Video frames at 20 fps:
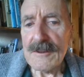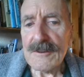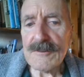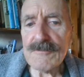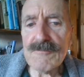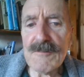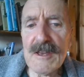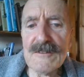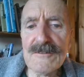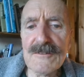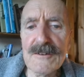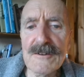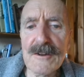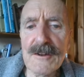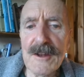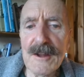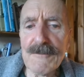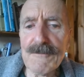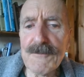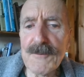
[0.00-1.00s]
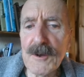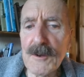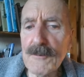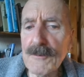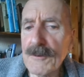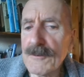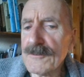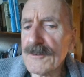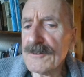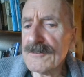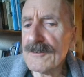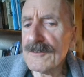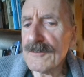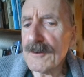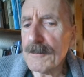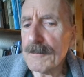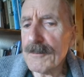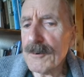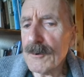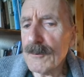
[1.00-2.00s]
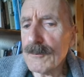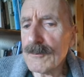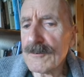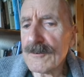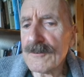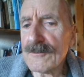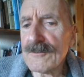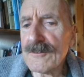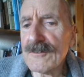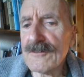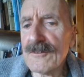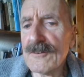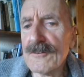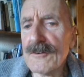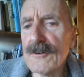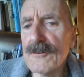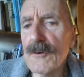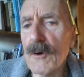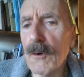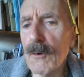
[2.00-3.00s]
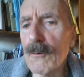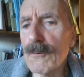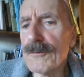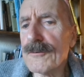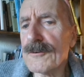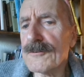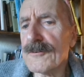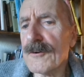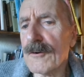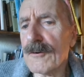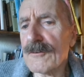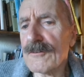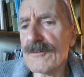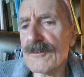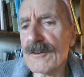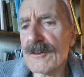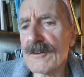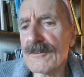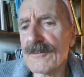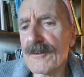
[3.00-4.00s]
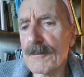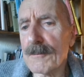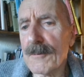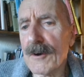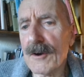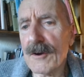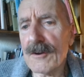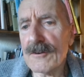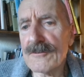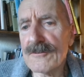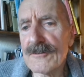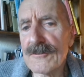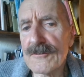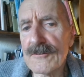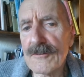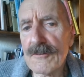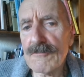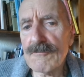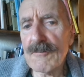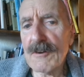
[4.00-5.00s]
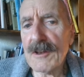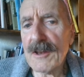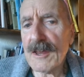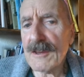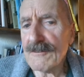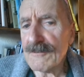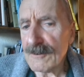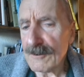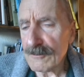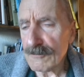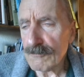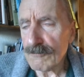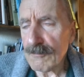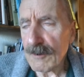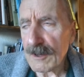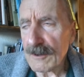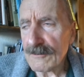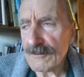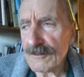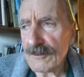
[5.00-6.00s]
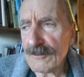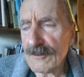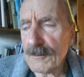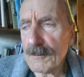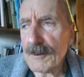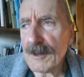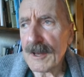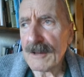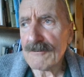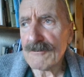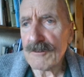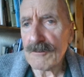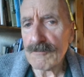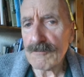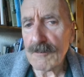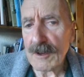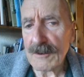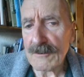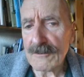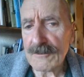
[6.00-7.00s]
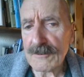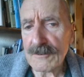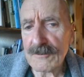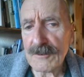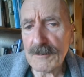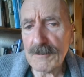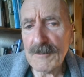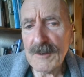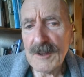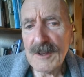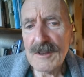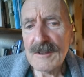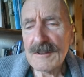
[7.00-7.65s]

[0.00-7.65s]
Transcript: The reason that I feel that this is important is that an orthodoxy has emerged relating to racism and anti racism,